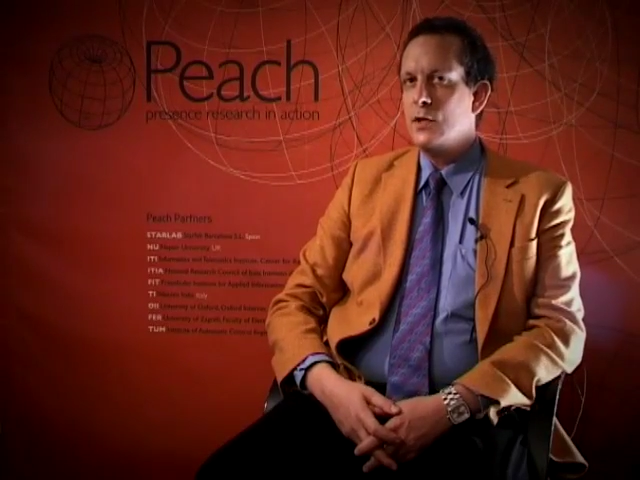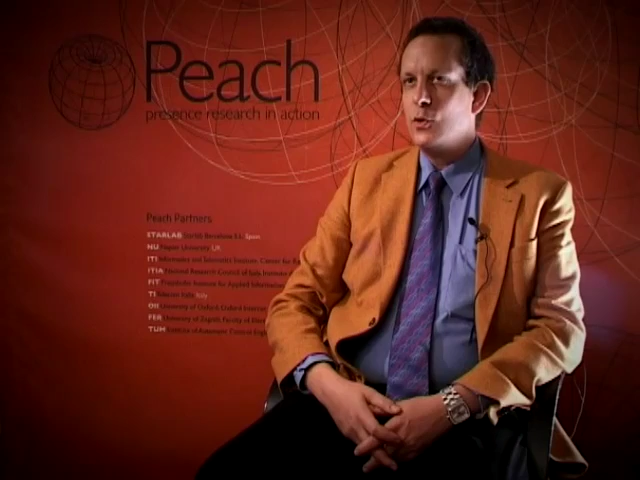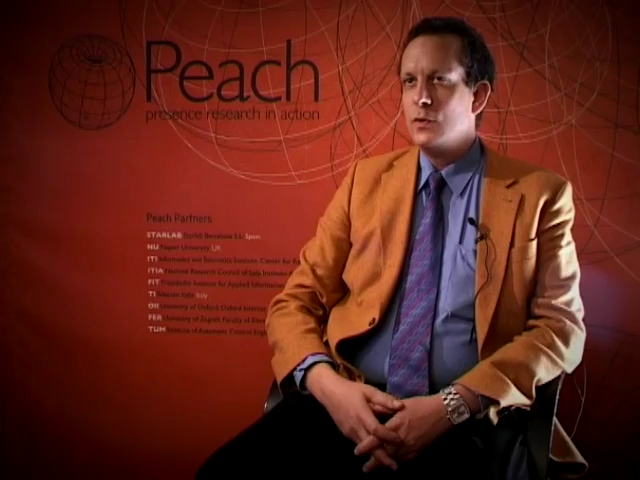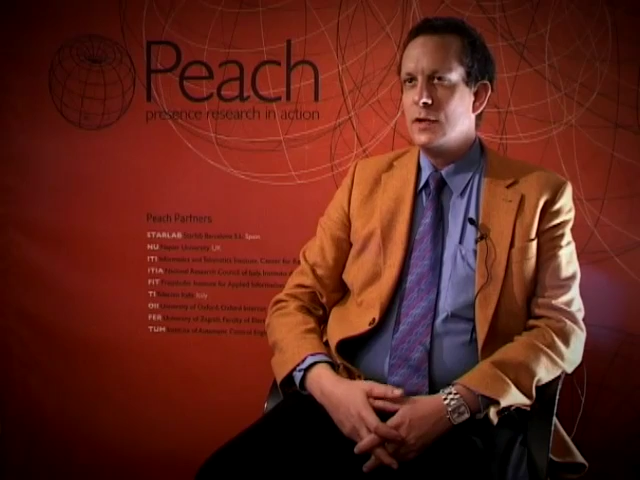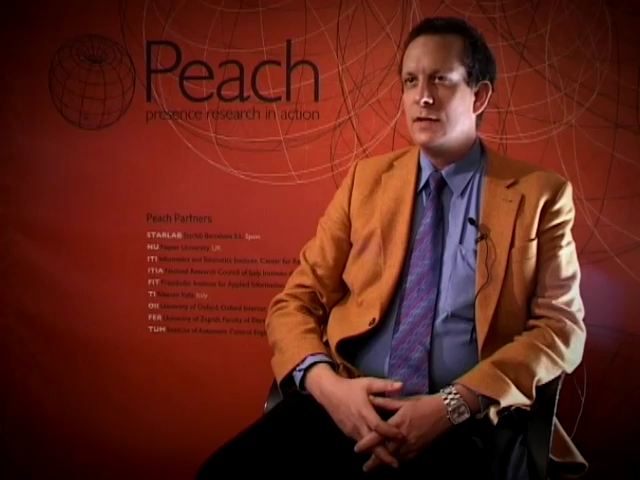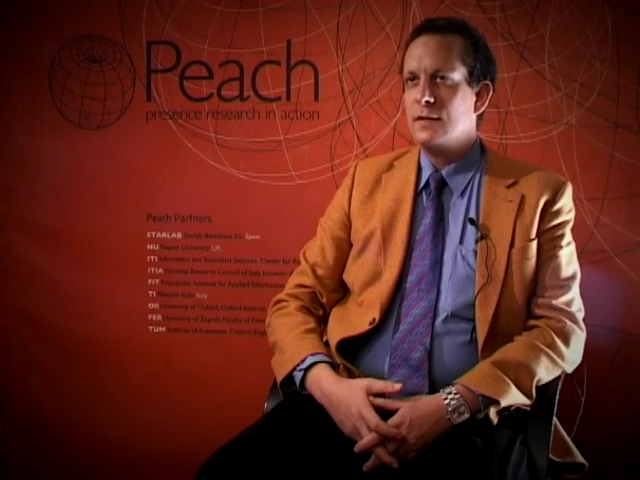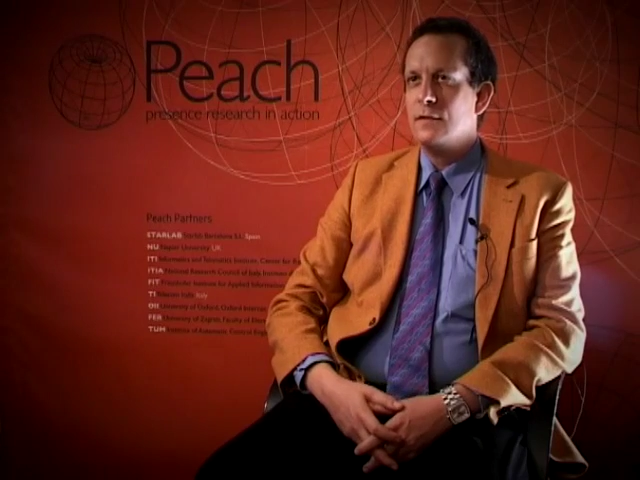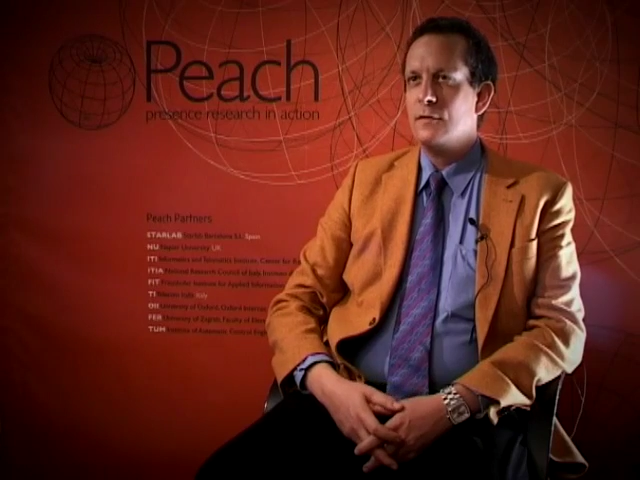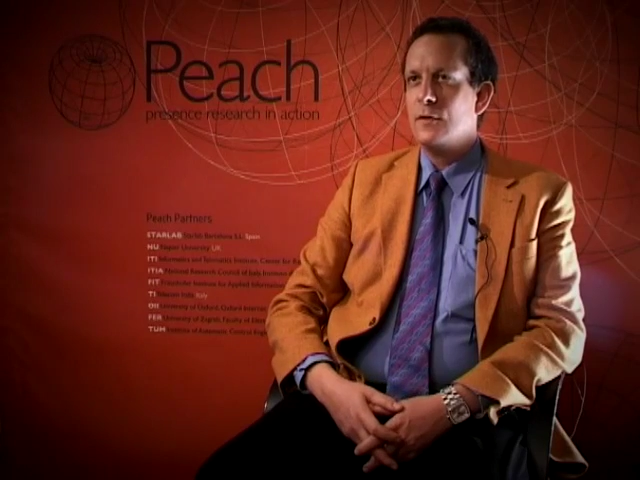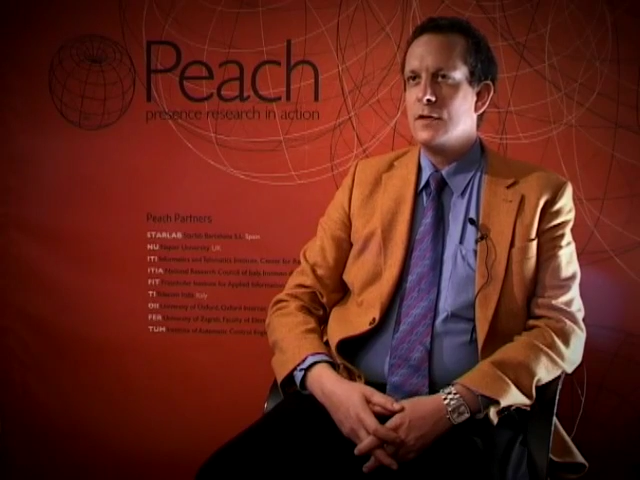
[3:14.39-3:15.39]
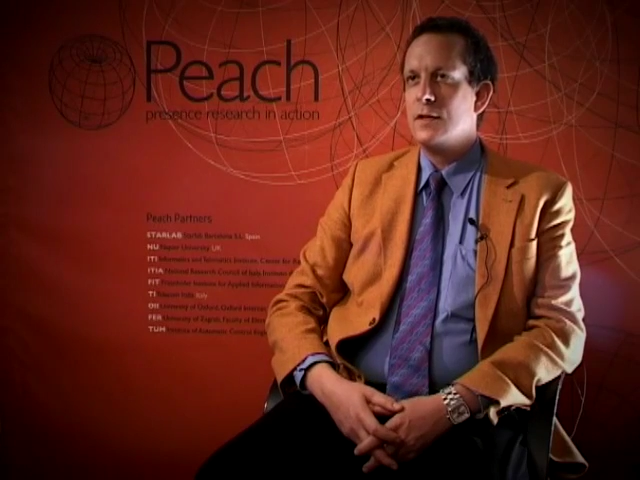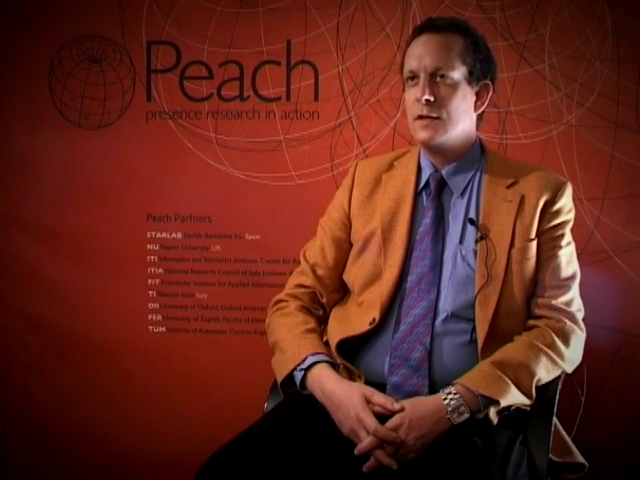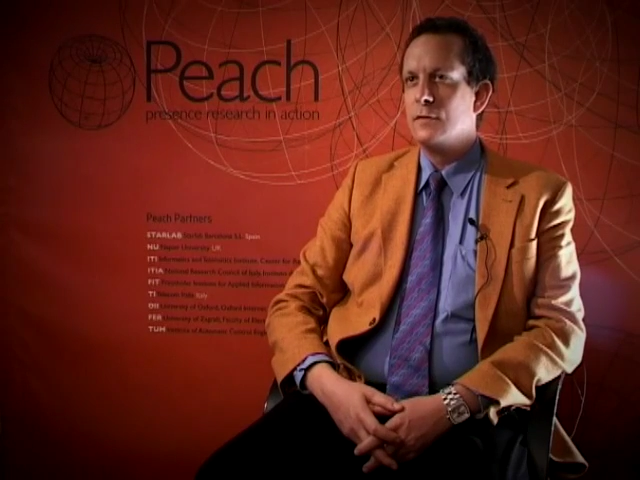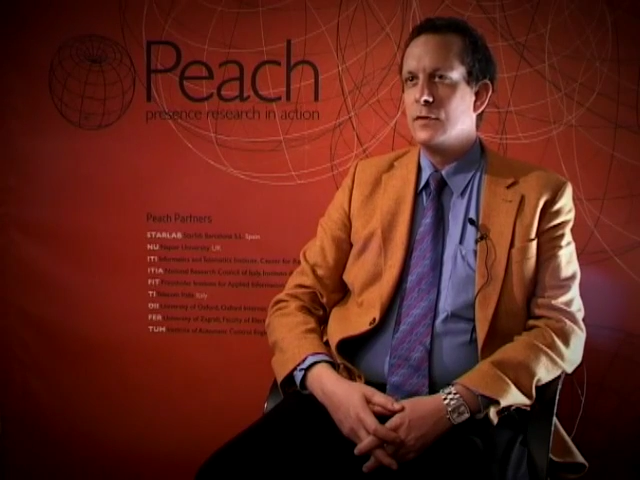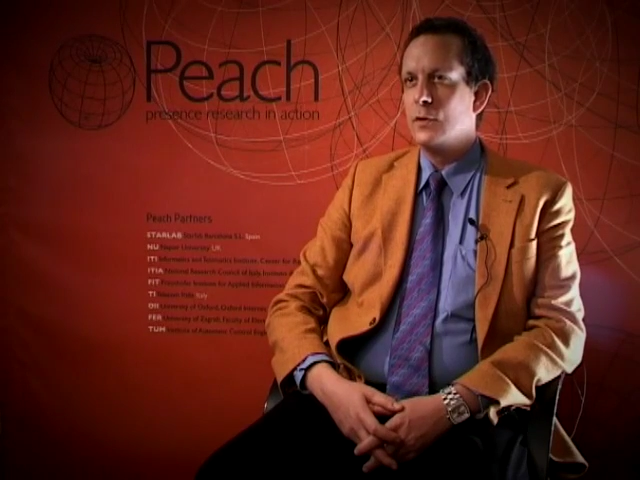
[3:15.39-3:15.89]
student at the
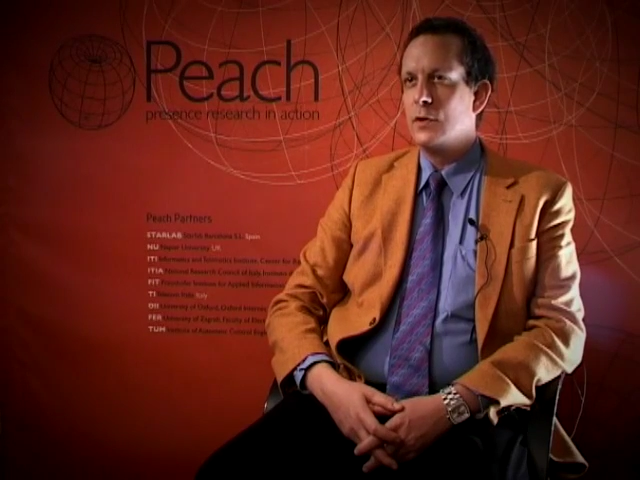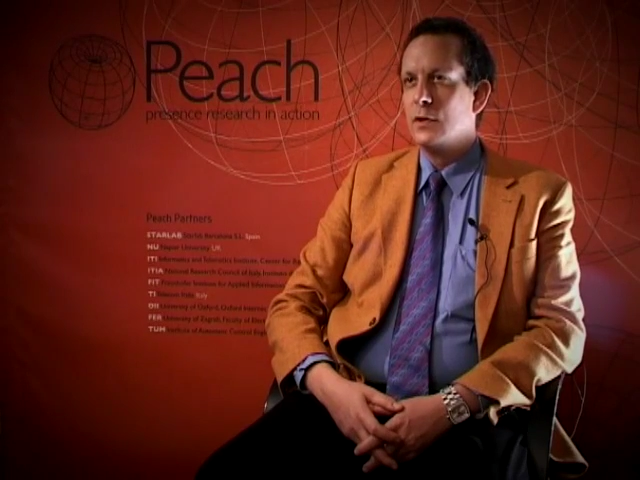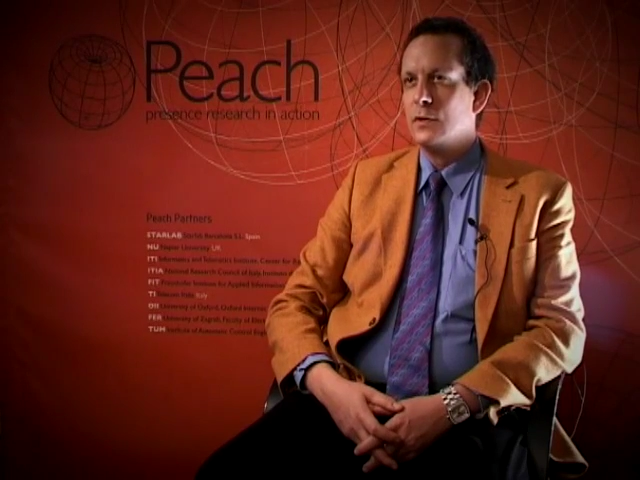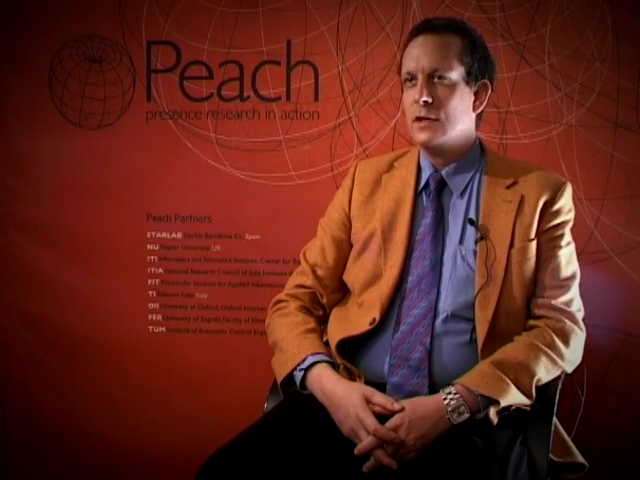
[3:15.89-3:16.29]
University of Tokyo,